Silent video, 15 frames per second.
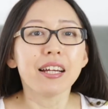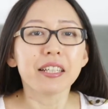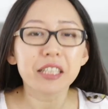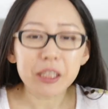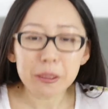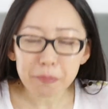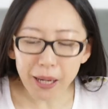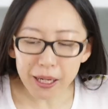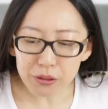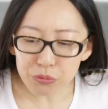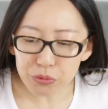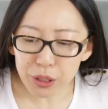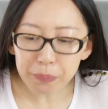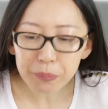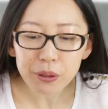Just by
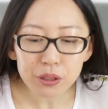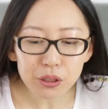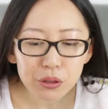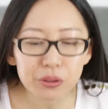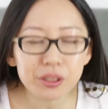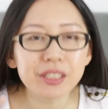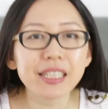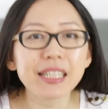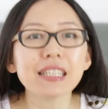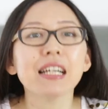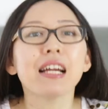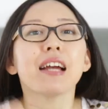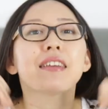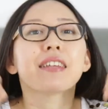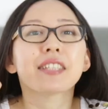reproducing
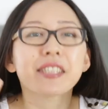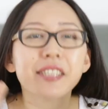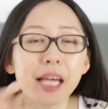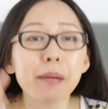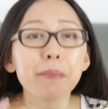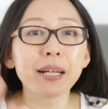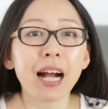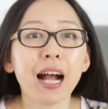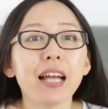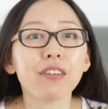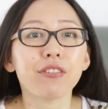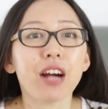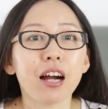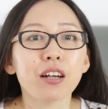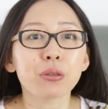the same kind
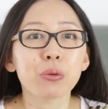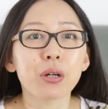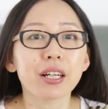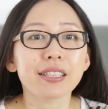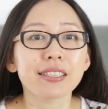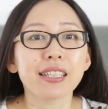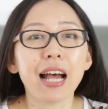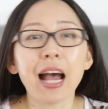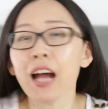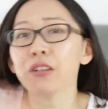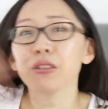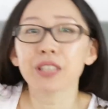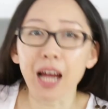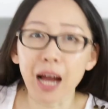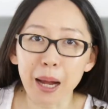of artworks
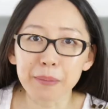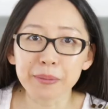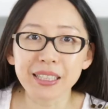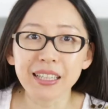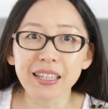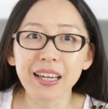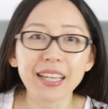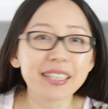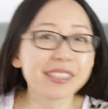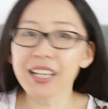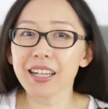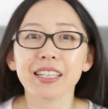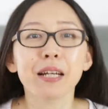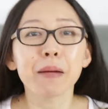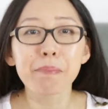100 times is
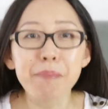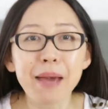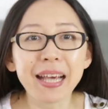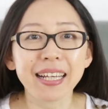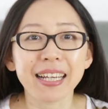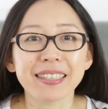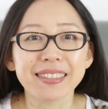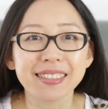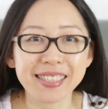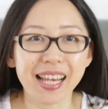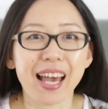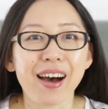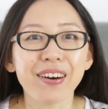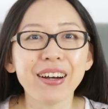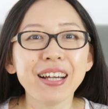not gonna make it
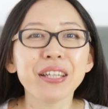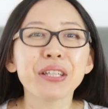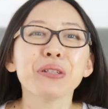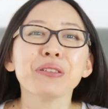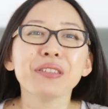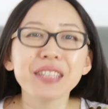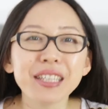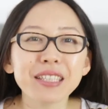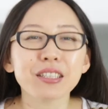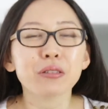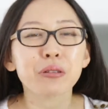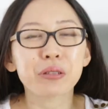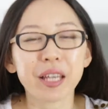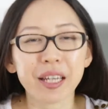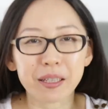sell. You need
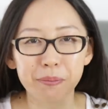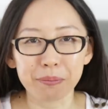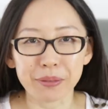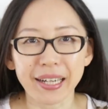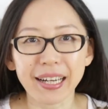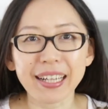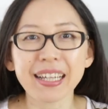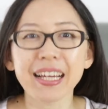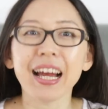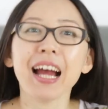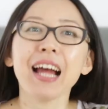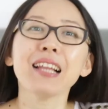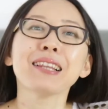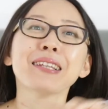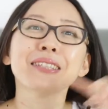to take a break
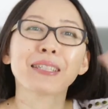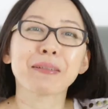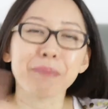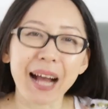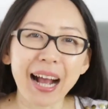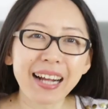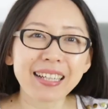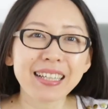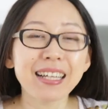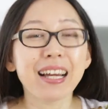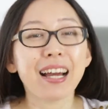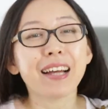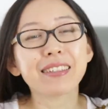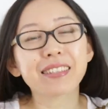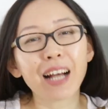and look back
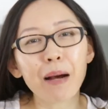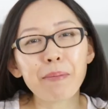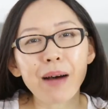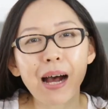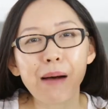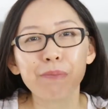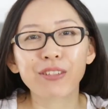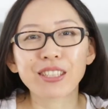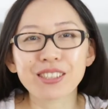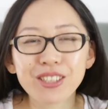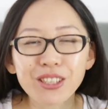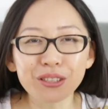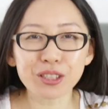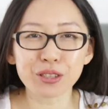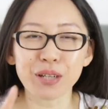and come up with
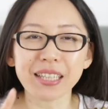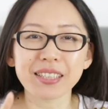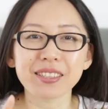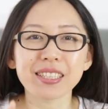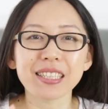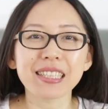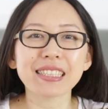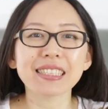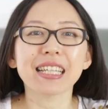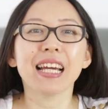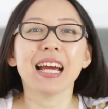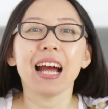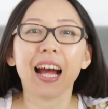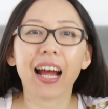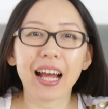new strategies
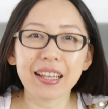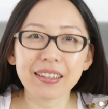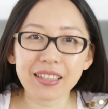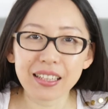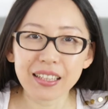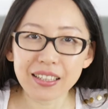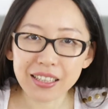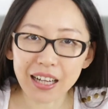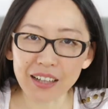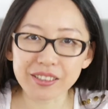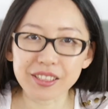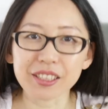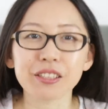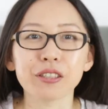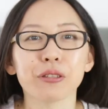and
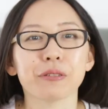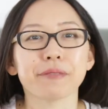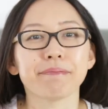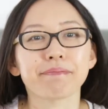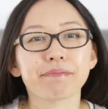continue.